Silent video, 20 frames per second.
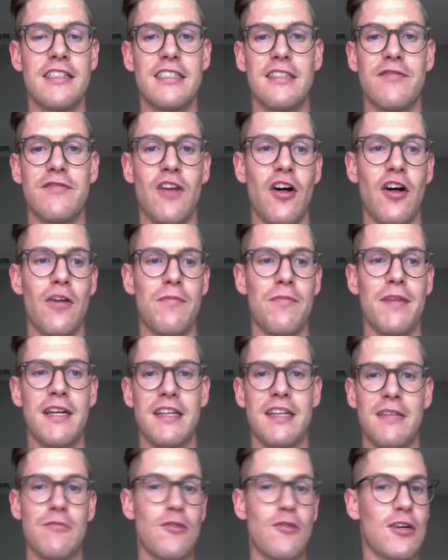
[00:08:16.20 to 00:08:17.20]
development
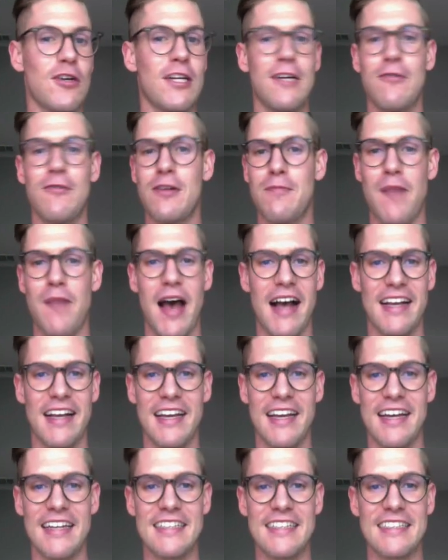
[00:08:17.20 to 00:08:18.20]
and working with
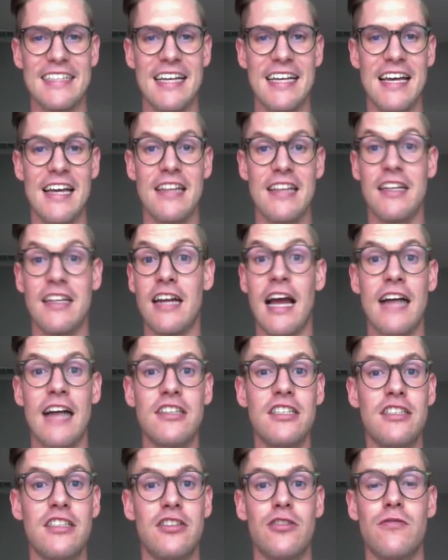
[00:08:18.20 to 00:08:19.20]
backends, then I
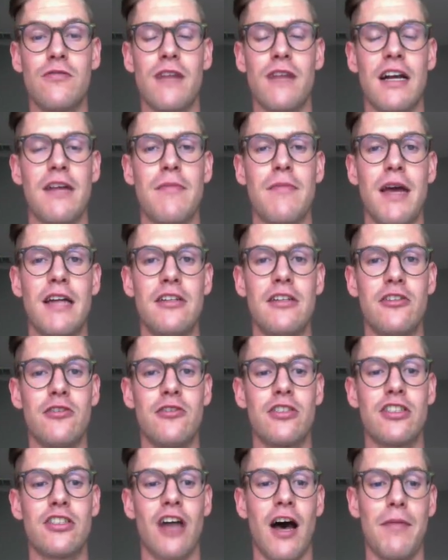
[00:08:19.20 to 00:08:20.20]
actually do recommend you
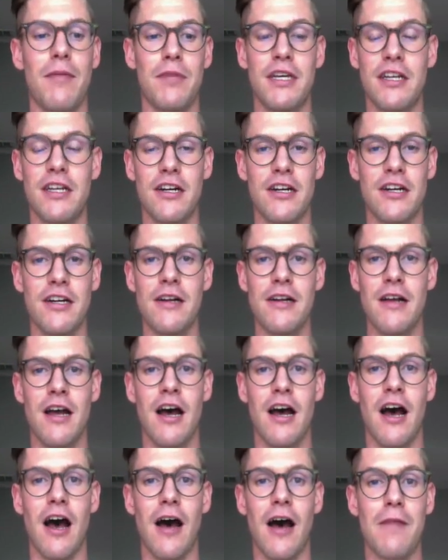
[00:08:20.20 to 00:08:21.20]
stop here,
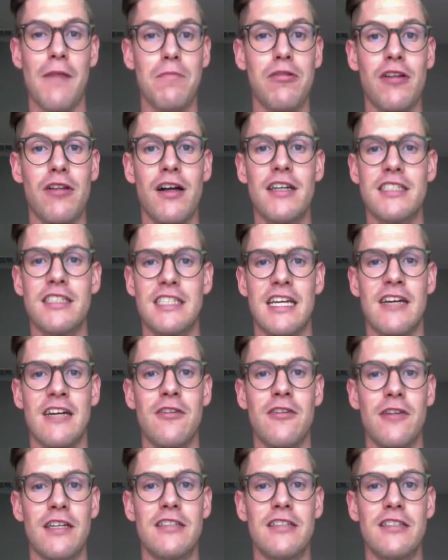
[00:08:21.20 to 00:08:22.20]
uh, plug Xano
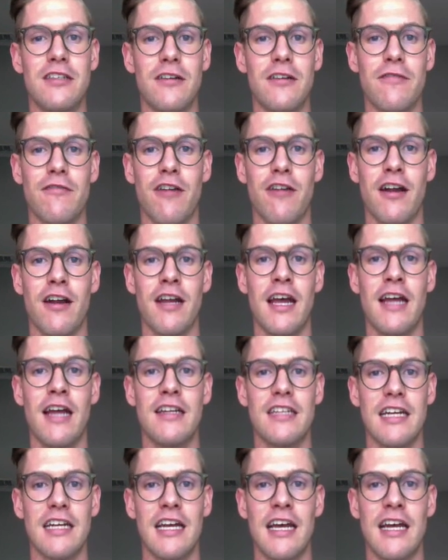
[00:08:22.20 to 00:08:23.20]
into your front end
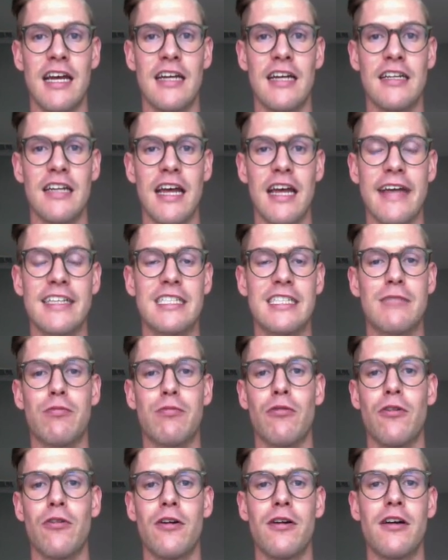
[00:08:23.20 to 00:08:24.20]
and
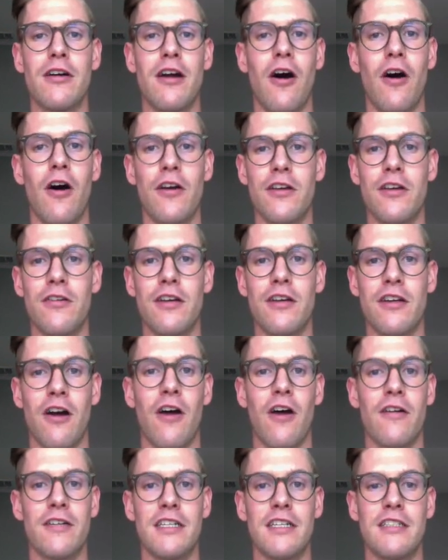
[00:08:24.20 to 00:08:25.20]
explore all you can
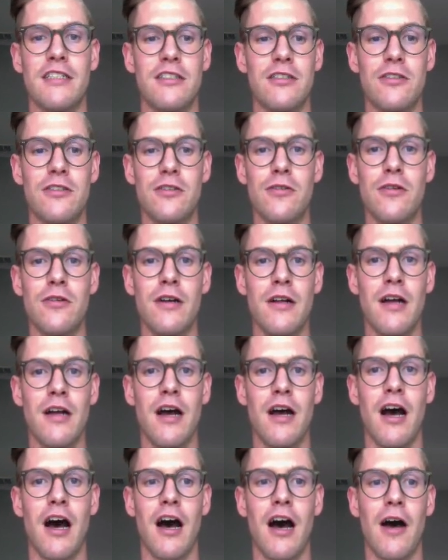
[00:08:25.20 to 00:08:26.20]
already do
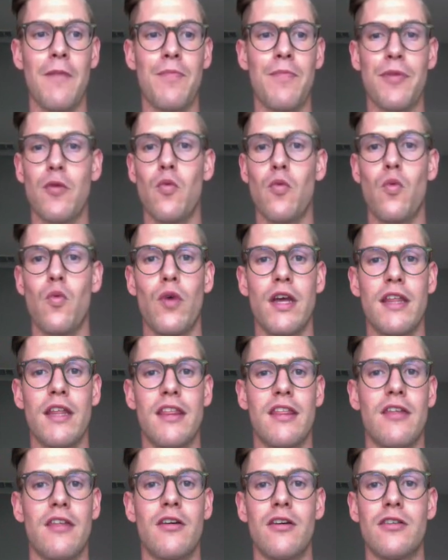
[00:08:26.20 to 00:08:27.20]
um, with
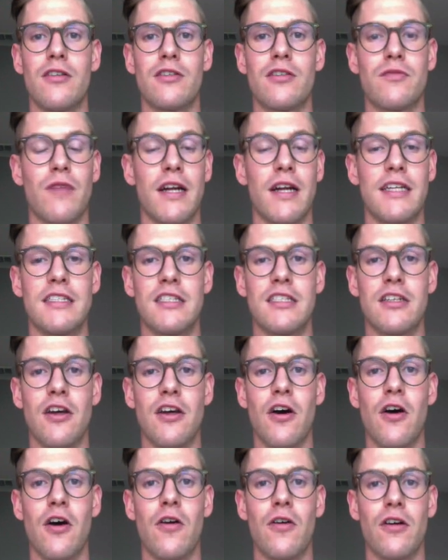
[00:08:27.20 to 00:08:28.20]
those ready to
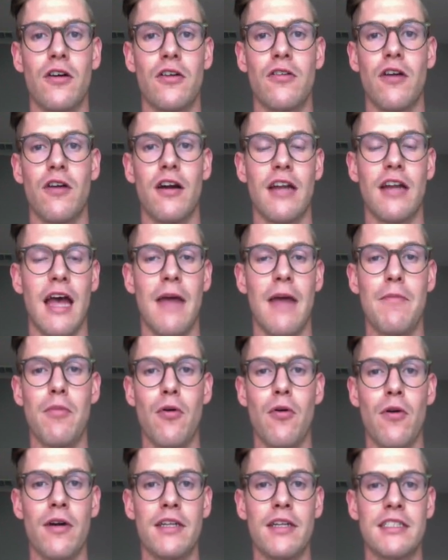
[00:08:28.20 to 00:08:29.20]
go CRUD
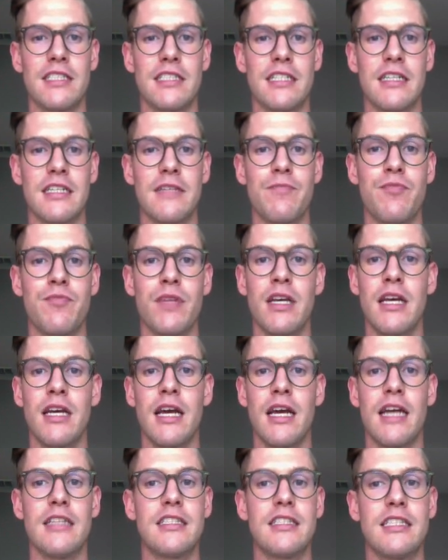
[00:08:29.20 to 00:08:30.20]
endpoints and
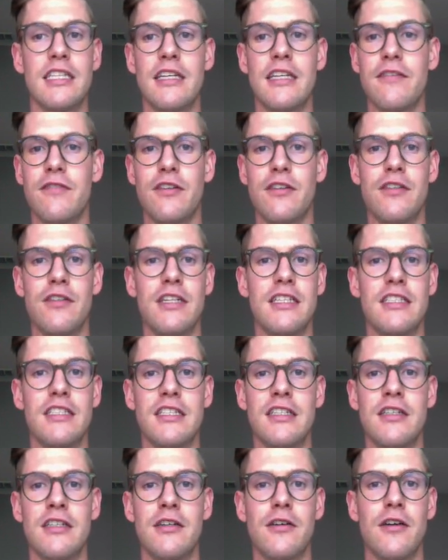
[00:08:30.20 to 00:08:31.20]
and see if you need
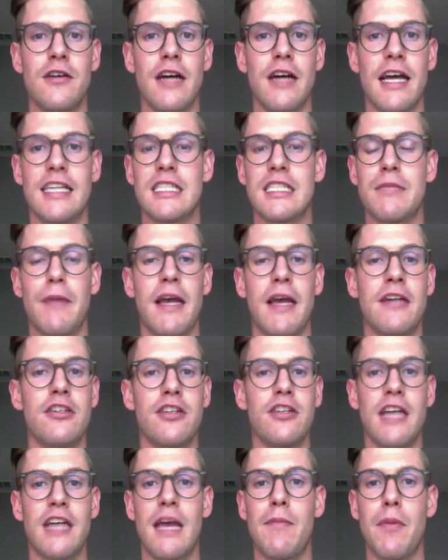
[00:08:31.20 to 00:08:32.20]
to expand your
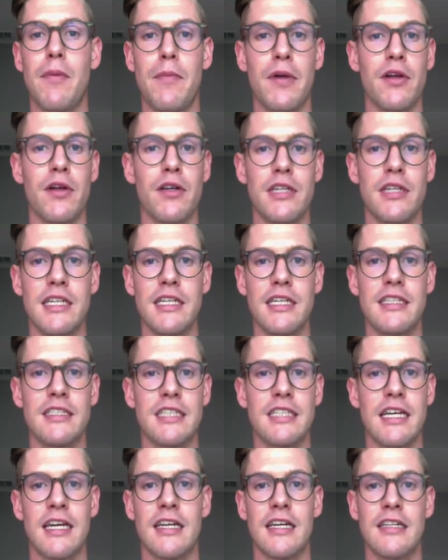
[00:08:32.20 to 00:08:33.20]
capabilities.
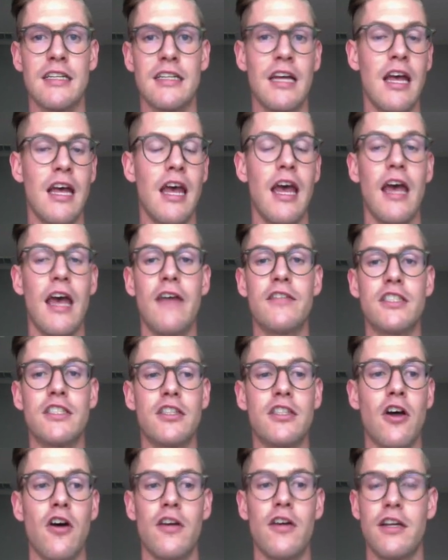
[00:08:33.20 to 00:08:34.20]
And if
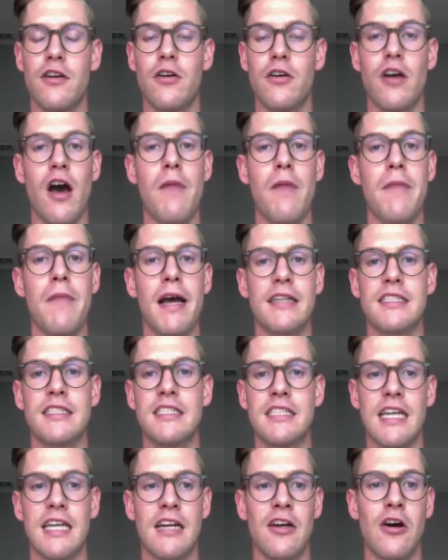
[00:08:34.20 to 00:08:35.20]
so, you know, come back to
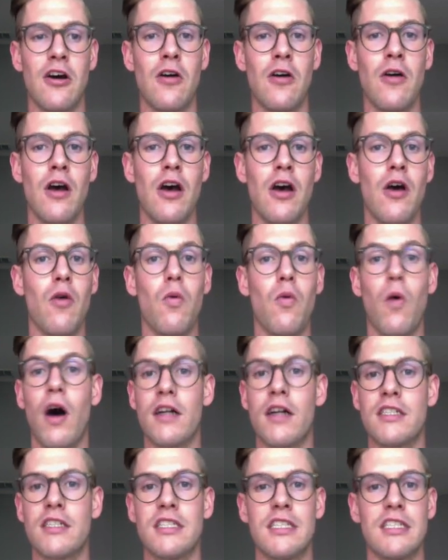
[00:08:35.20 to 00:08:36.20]
Xano,
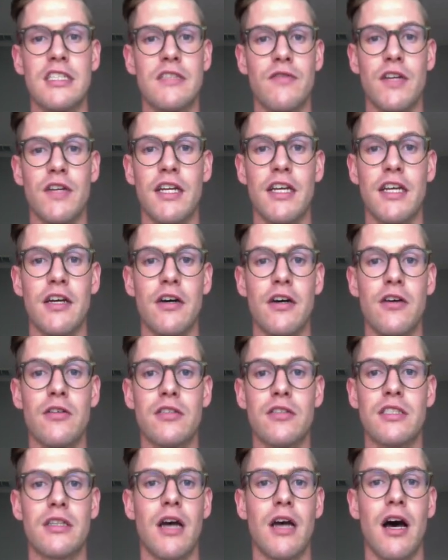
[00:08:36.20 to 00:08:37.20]
watch these
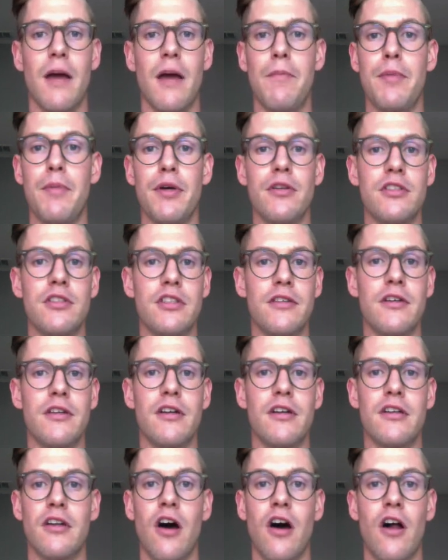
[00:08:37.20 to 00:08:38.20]
videos, uh, build your
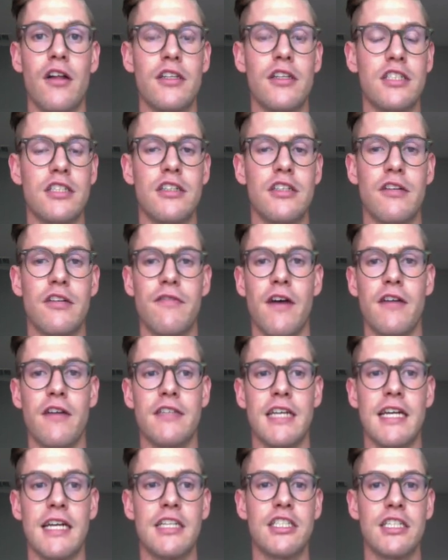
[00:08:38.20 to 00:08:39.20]
knowledge and your
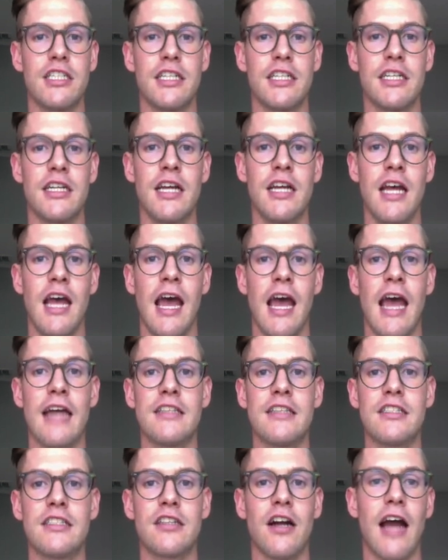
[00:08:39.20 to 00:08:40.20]
foundation, and
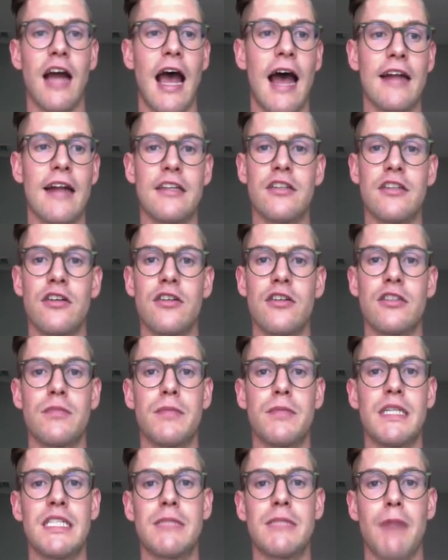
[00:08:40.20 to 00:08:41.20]
start adding those
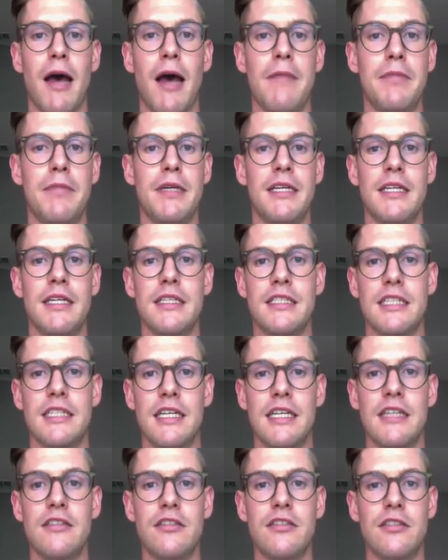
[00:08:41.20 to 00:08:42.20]
piece by piece
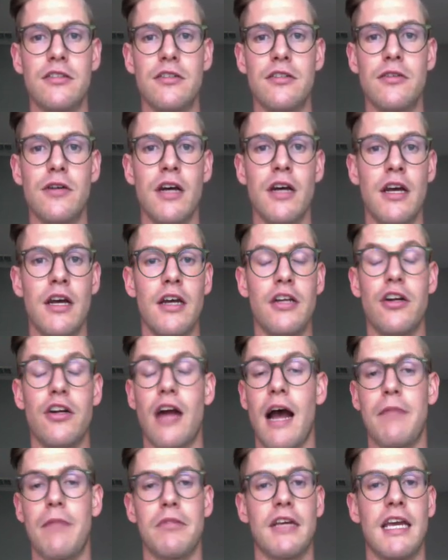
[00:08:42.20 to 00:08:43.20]
into your
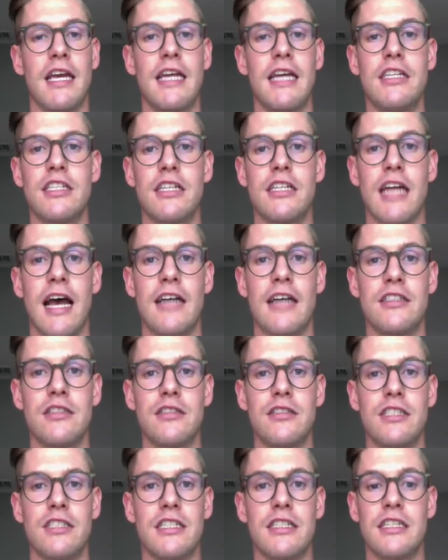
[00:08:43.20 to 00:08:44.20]
application as you
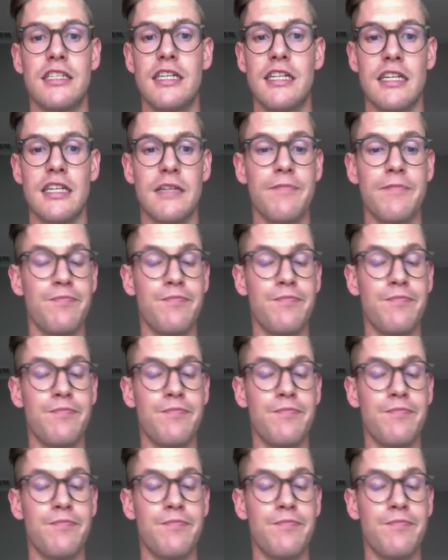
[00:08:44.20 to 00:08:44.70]
see needed.